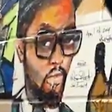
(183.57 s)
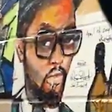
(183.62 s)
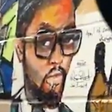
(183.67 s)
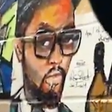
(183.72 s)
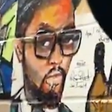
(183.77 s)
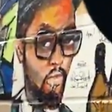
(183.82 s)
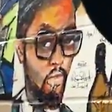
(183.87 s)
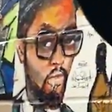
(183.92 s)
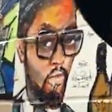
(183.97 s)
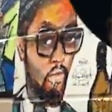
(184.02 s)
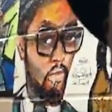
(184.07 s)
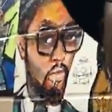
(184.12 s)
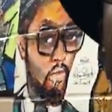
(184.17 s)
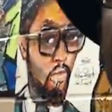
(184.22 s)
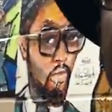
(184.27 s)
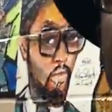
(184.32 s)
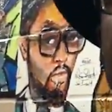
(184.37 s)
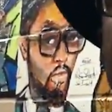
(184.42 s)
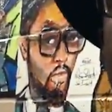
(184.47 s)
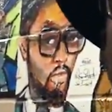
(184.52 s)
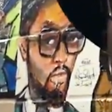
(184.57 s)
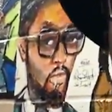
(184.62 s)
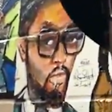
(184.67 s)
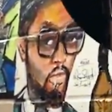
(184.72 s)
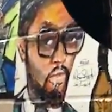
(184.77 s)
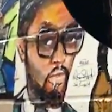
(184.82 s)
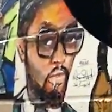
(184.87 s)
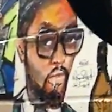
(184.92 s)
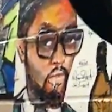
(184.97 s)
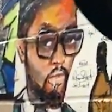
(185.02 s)

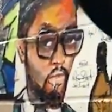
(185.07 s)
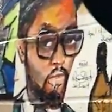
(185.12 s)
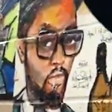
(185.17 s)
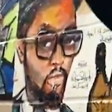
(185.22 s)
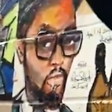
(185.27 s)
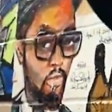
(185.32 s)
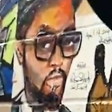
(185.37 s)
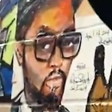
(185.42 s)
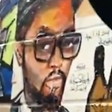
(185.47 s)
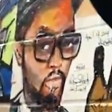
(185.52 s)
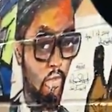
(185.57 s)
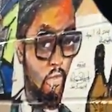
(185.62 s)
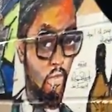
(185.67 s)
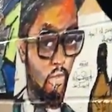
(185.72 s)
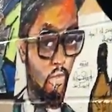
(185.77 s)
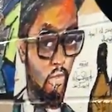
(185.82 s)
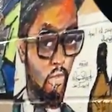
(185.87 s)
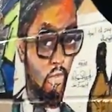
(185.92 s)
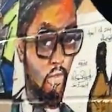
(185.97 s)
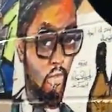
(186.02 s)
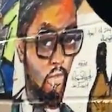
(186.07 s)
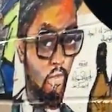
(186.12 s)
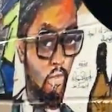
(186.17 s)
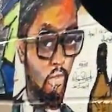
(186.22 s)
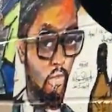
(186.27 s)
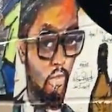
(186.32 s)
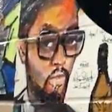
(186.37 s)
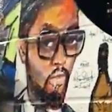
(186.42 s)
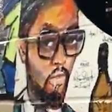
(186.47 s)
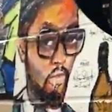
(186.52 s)

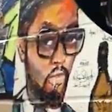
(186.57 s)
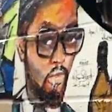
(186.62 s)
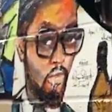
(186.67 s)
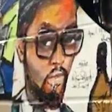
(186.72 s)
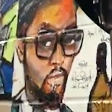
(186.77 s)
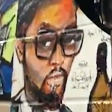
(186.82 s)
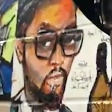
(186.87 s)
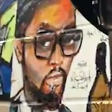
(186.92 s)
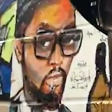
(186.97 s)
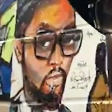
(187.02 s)
The person shown says nothing.